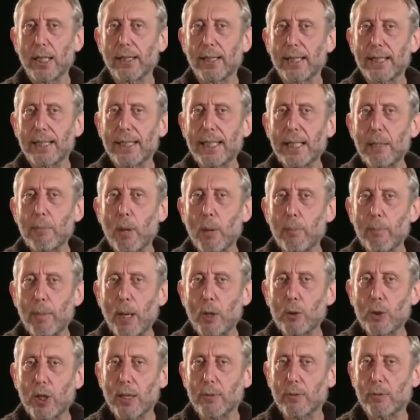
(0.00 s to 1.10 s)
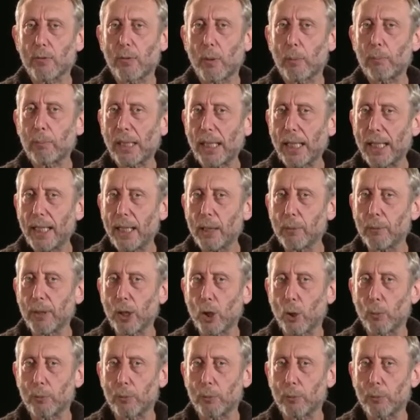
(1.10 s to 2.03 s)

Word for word: the deeper motives for playing with